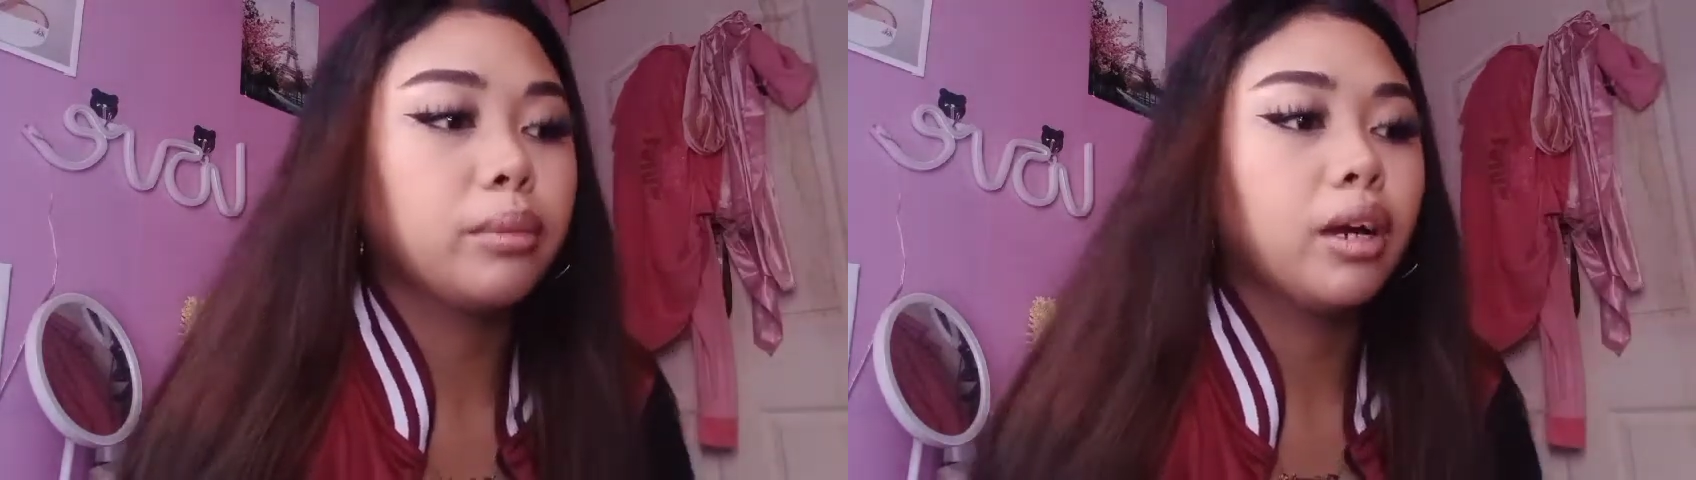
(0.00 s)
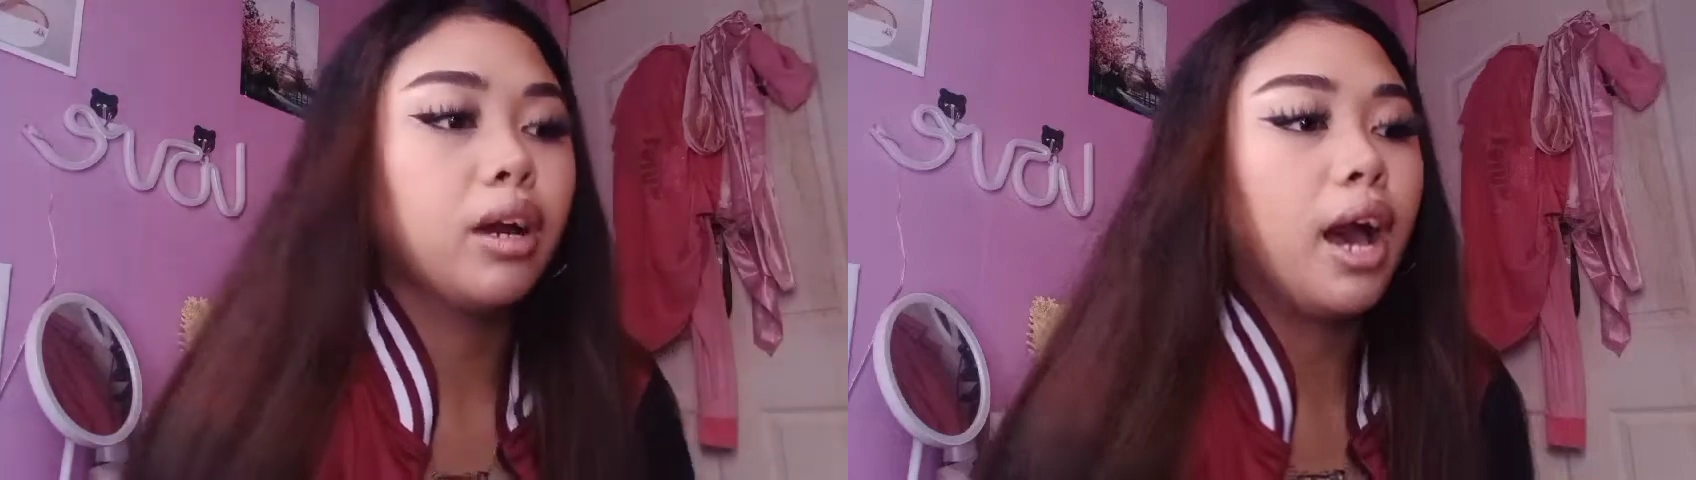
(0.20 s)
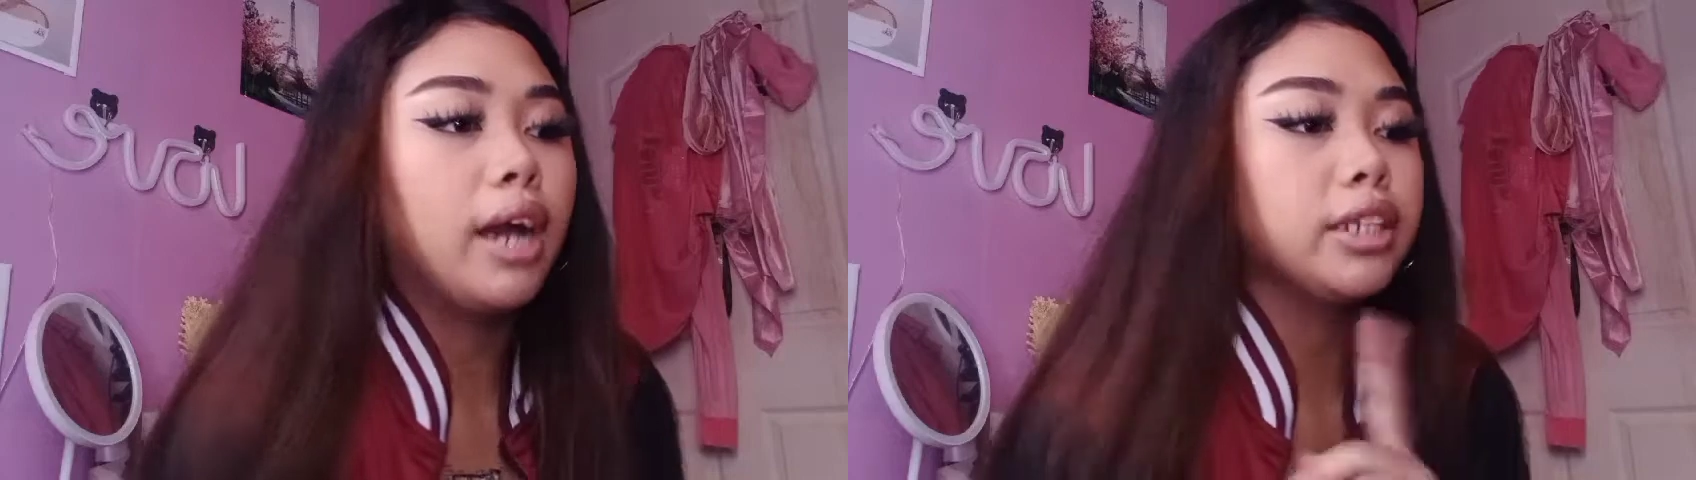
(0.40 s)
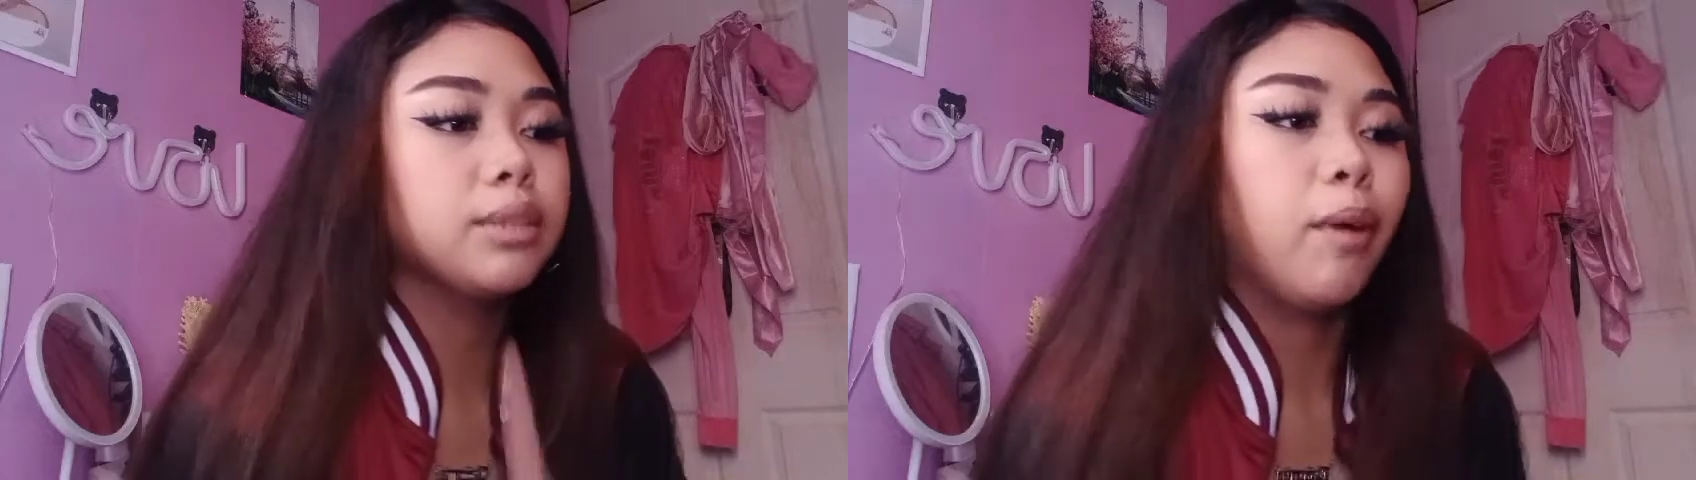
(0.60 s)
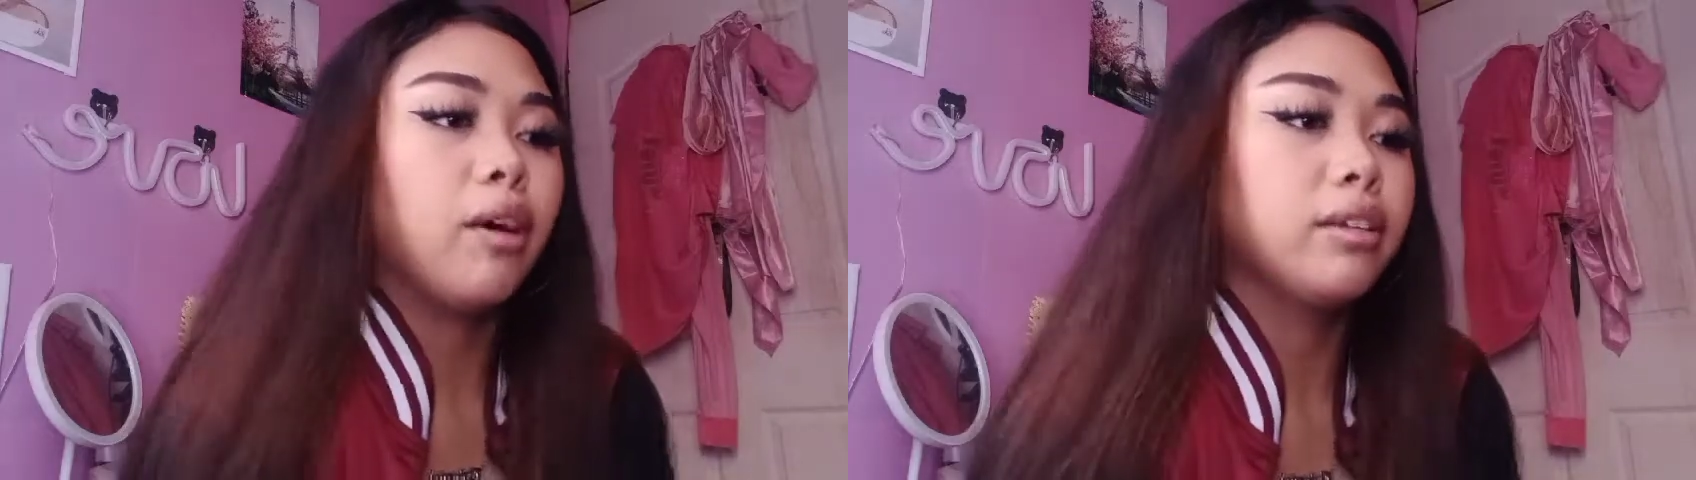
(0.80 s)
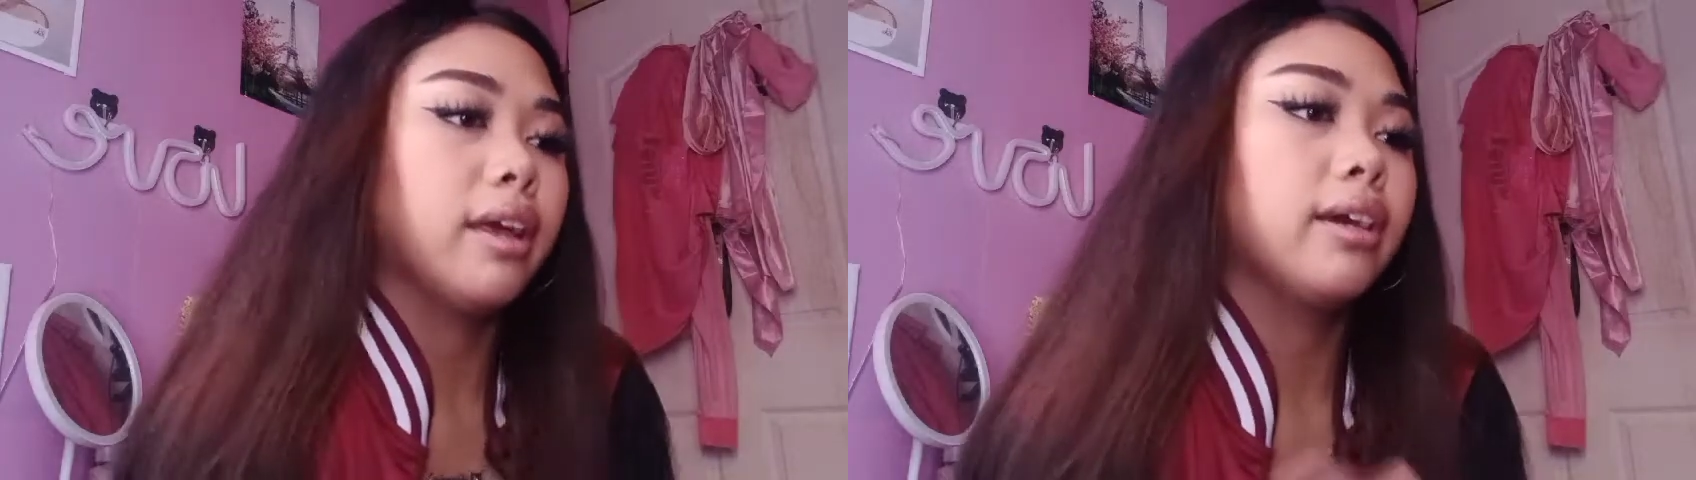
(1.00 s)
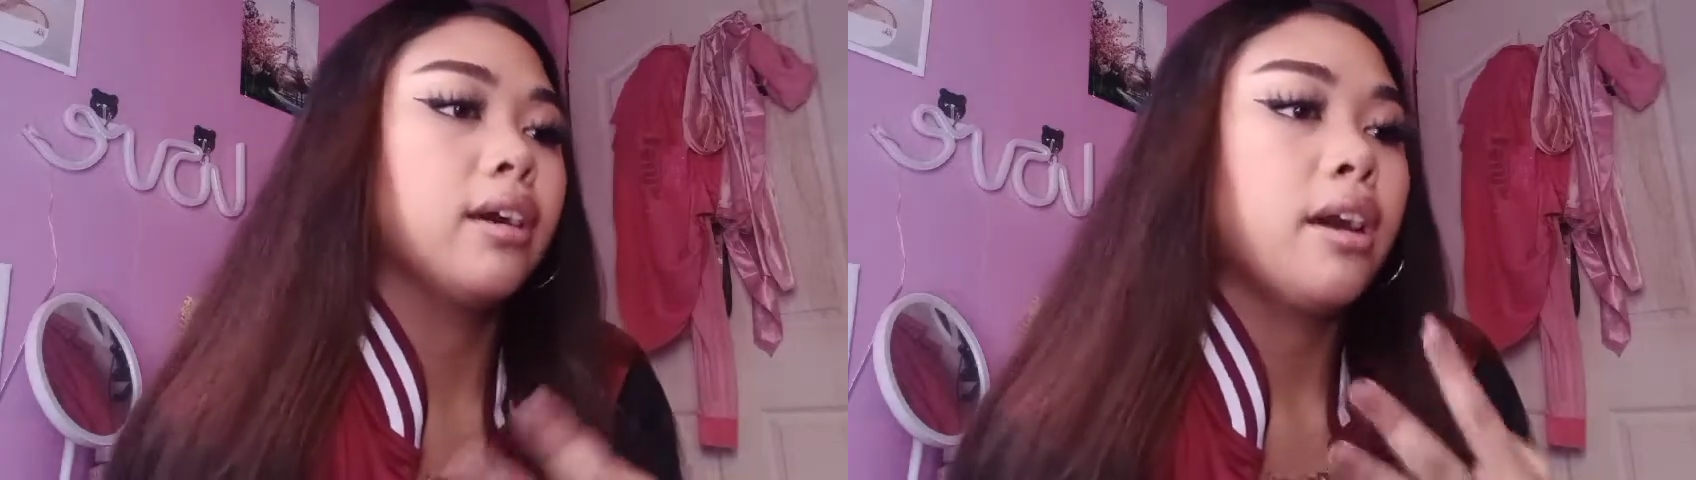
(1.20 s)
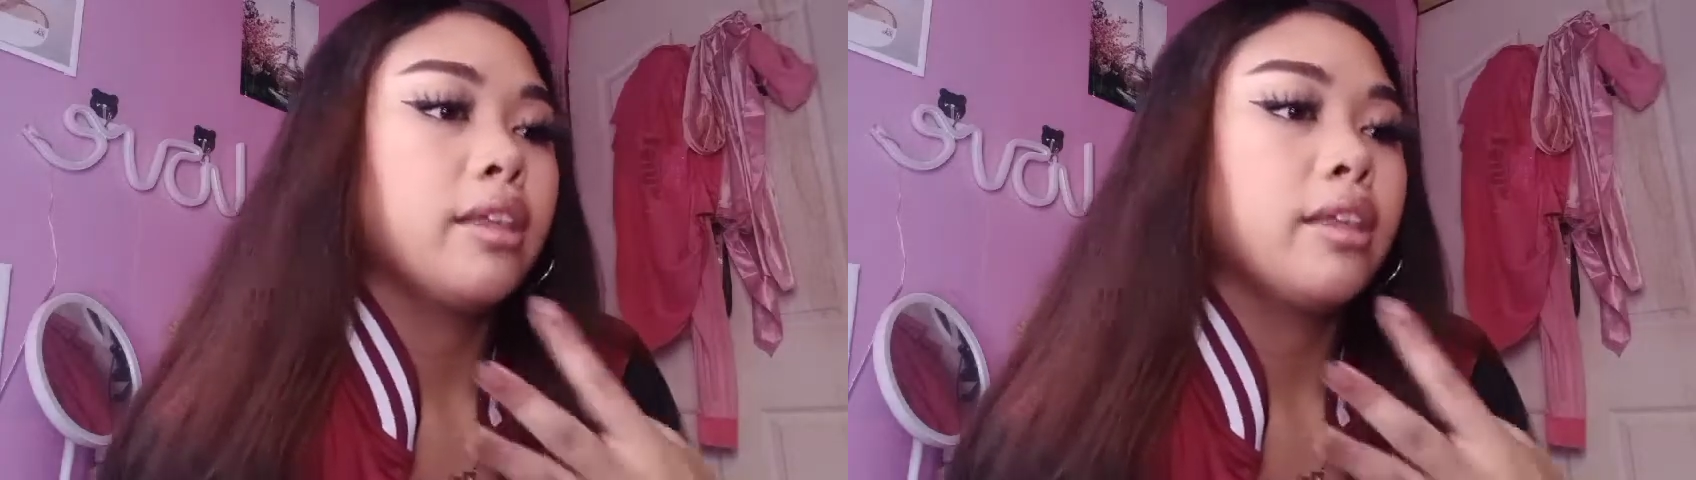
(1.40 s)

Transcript: but I just bought like